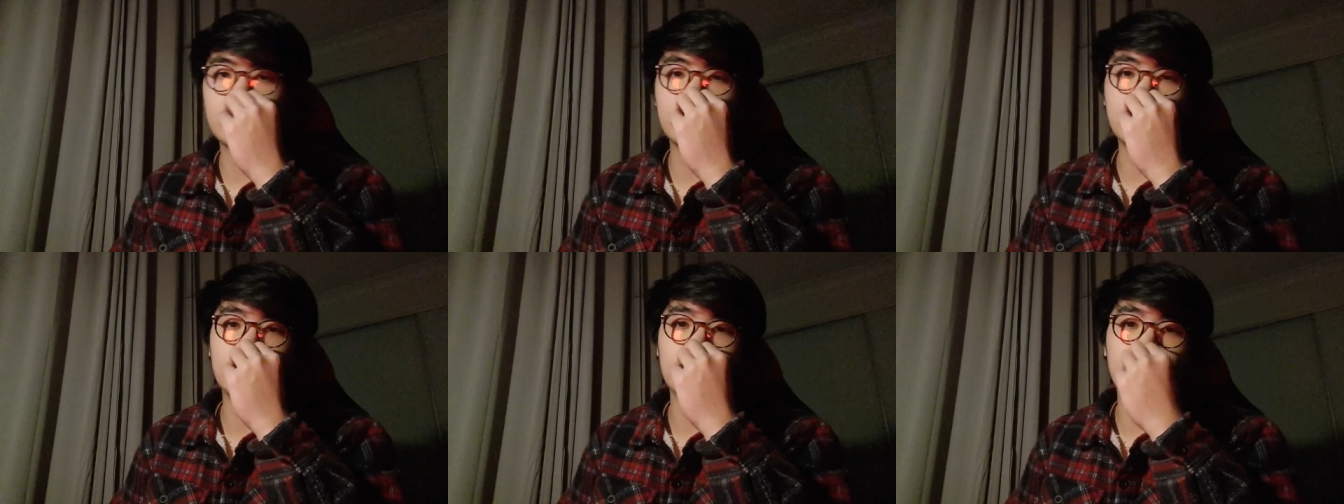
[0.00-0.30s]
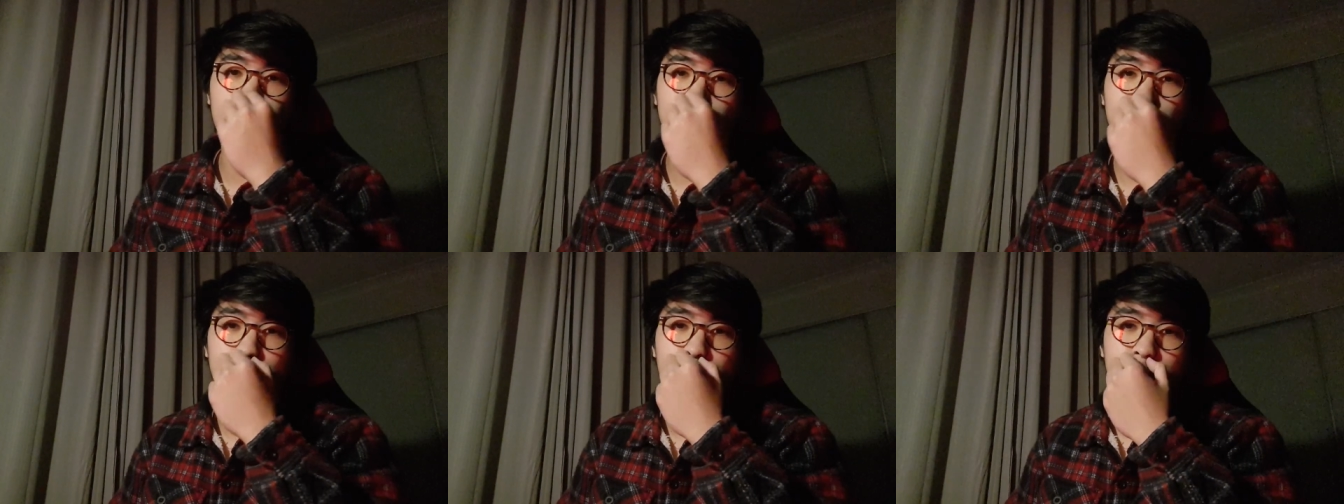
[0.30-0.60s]

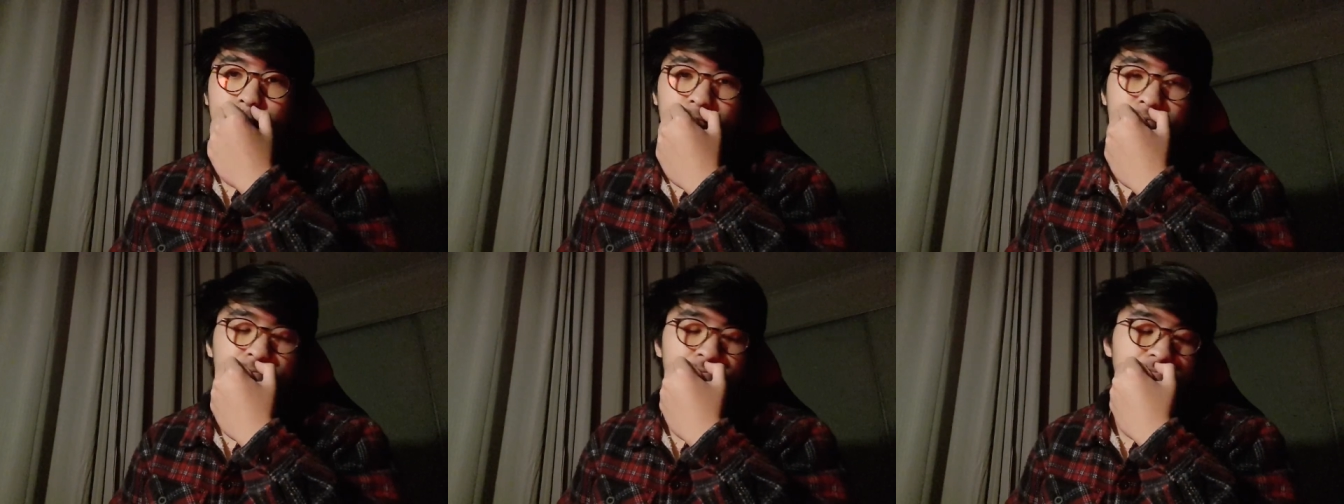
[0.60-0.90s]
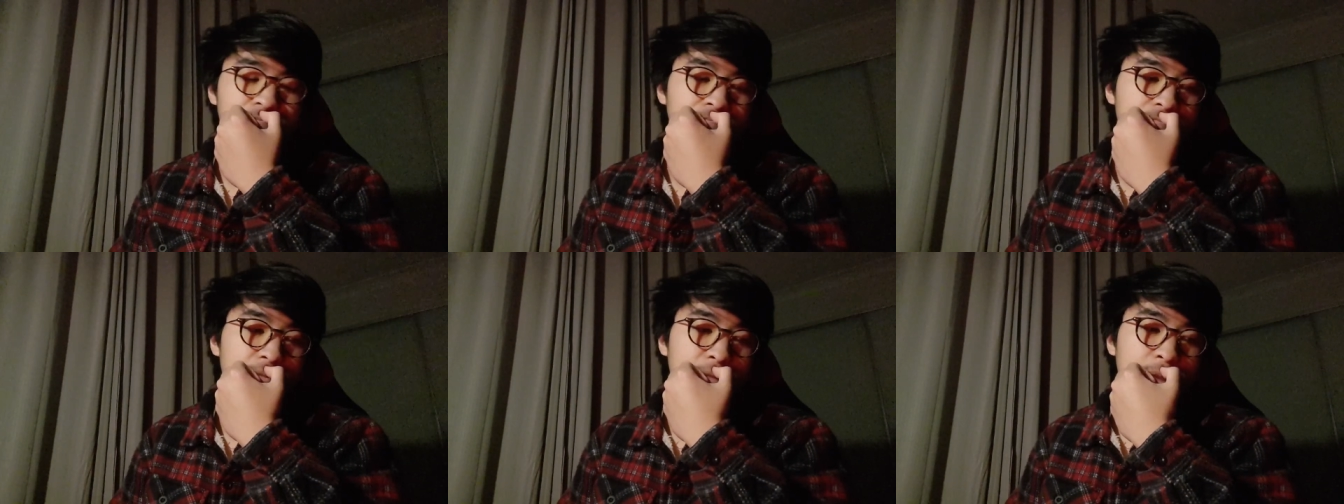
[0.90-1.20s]
and
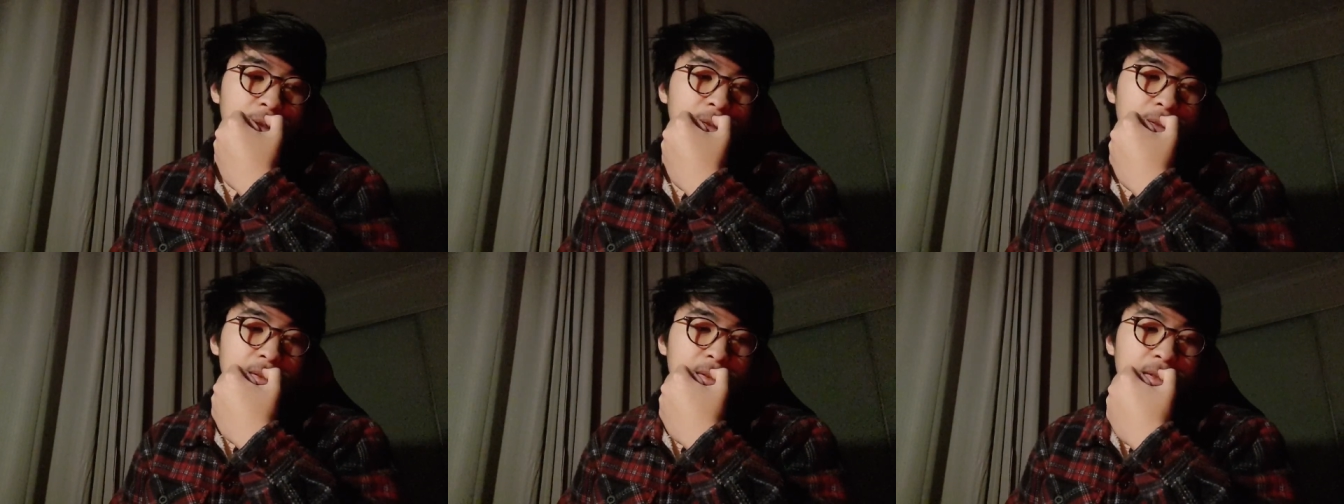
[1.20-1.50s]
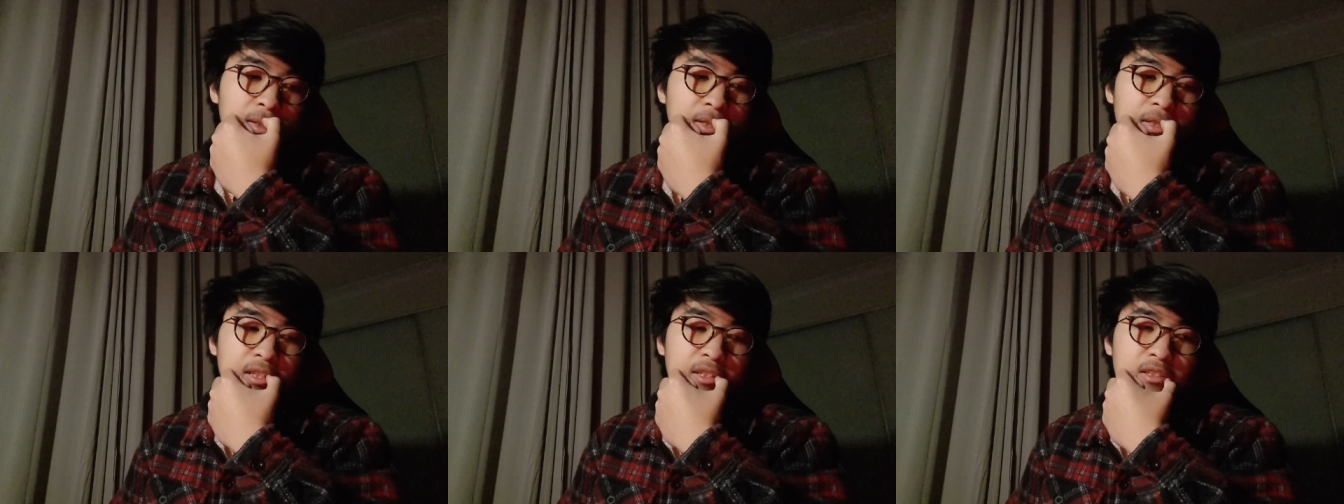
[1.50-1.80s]
then
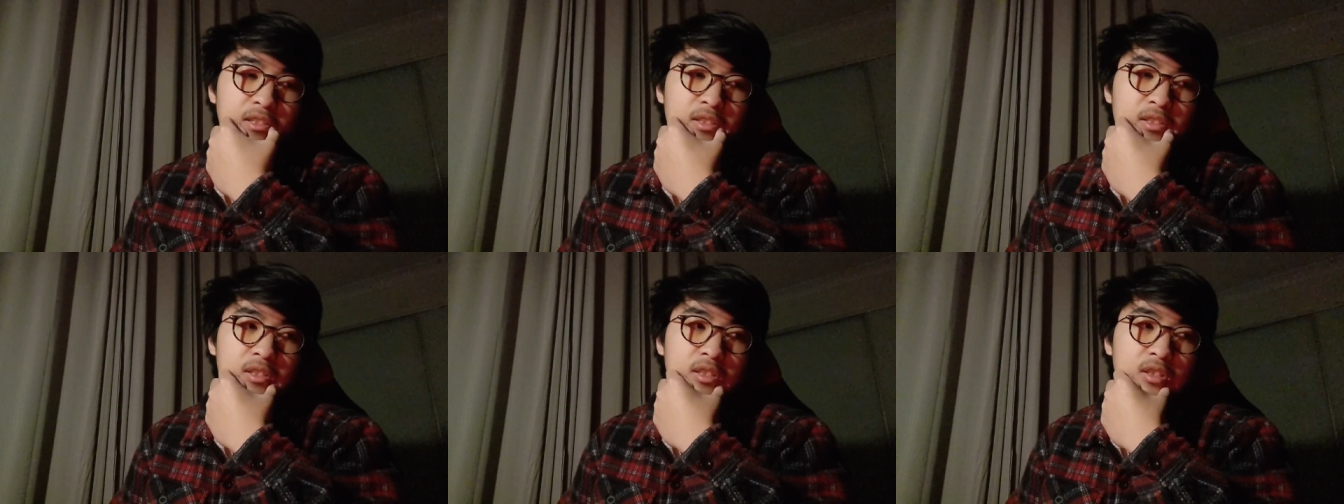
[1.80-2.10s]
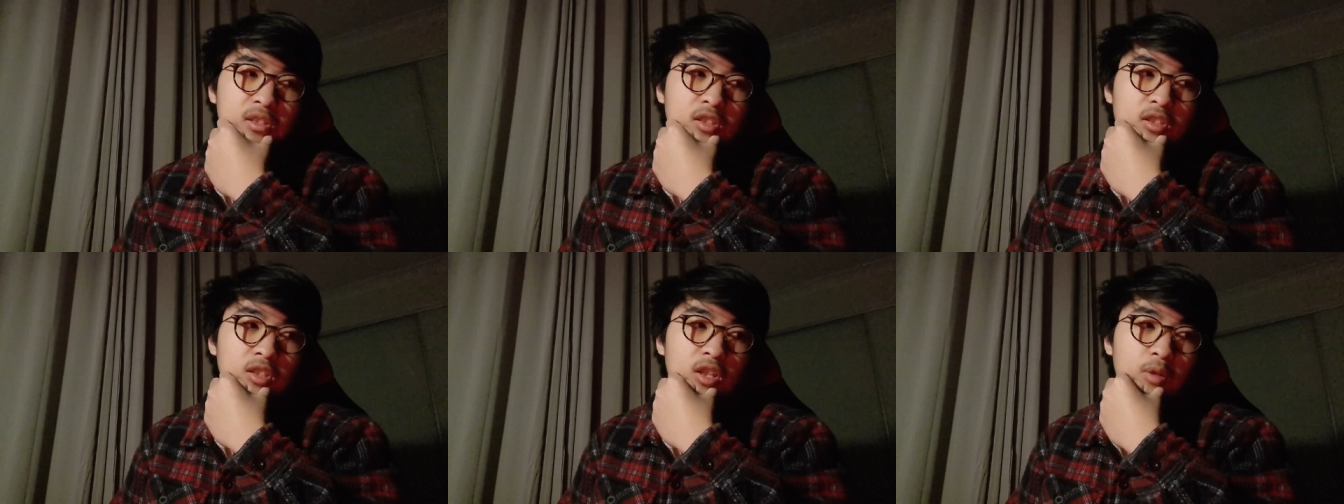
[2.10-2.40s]
I guess
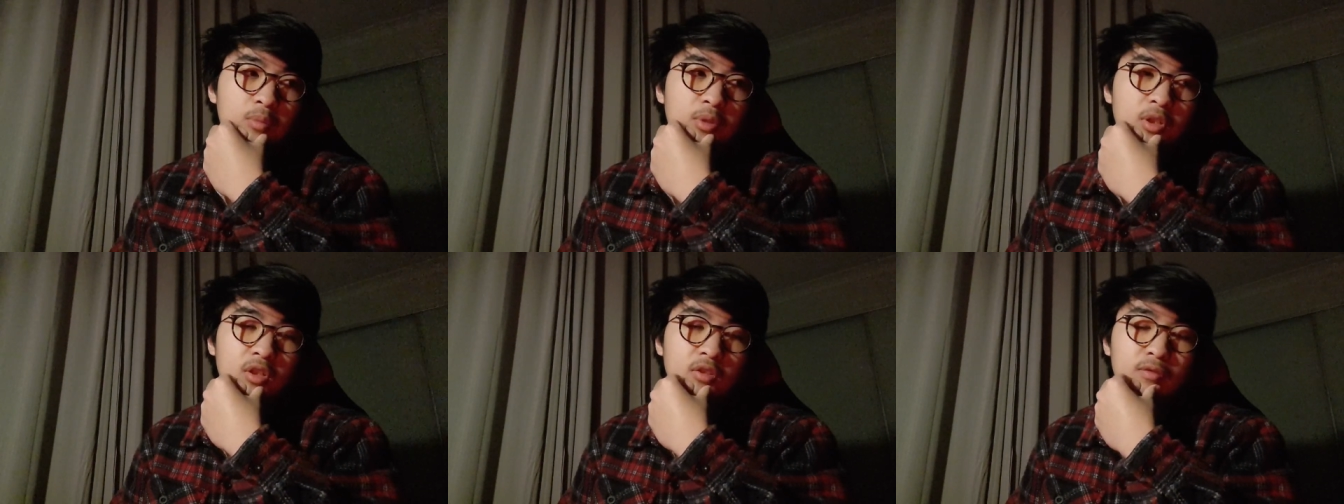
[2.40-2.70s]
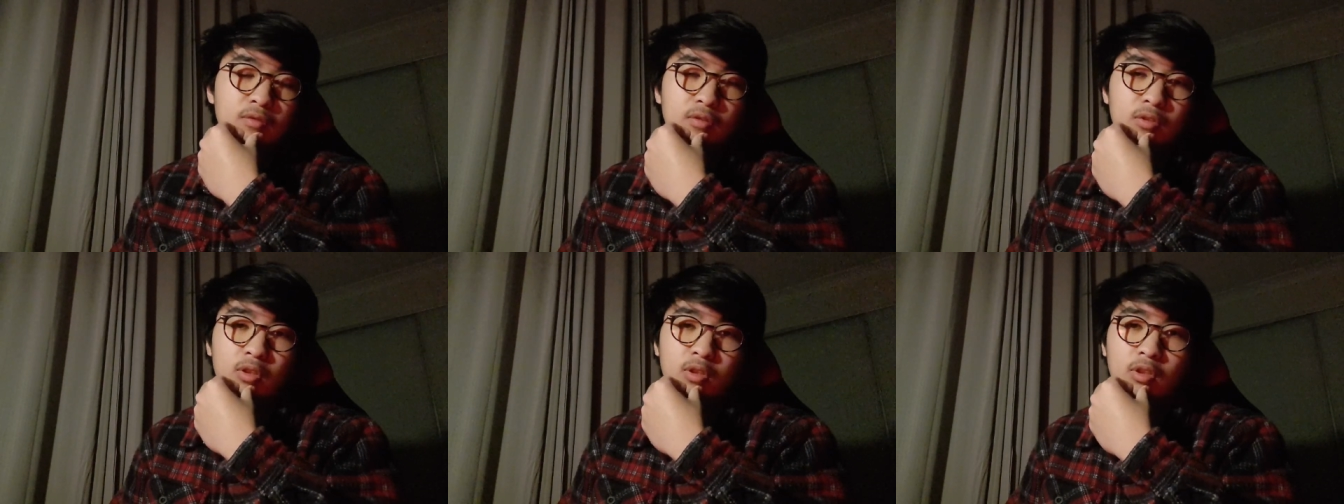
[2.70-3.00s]
that'll be
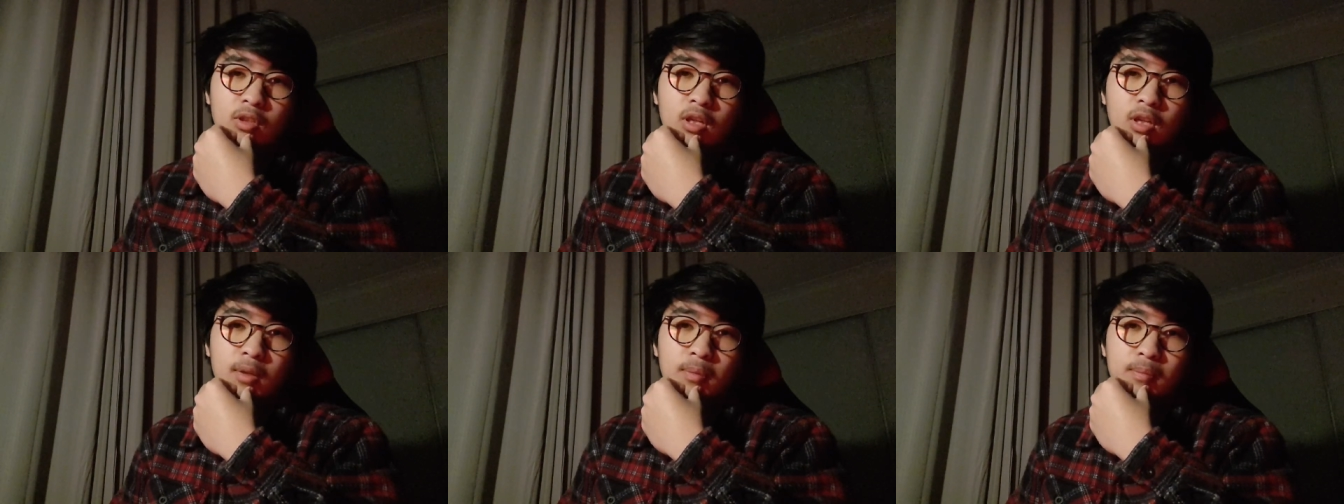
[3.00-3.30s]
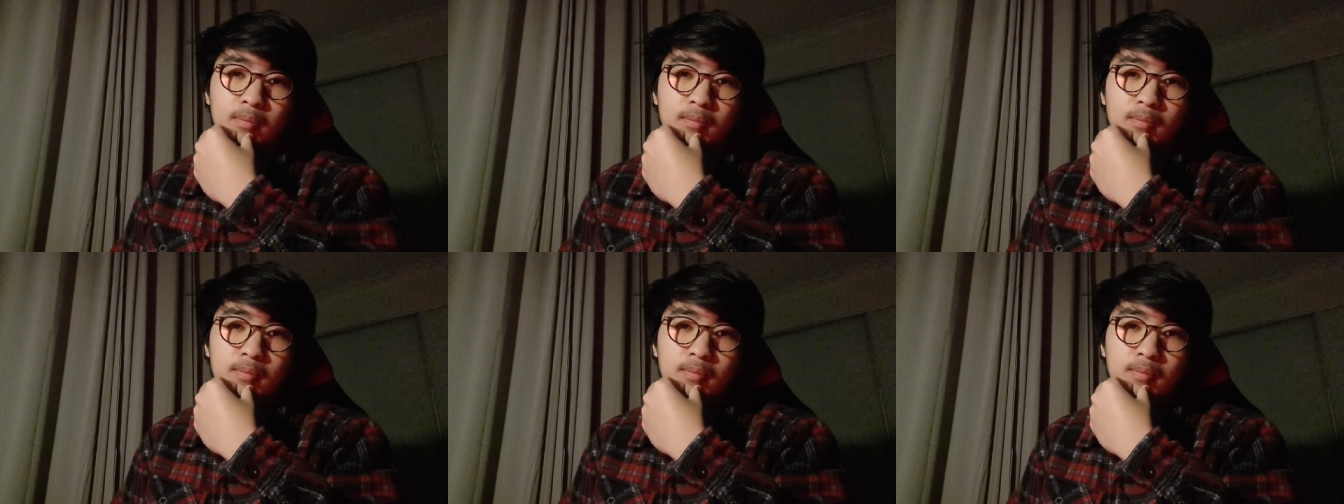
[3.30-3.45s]
it for the night.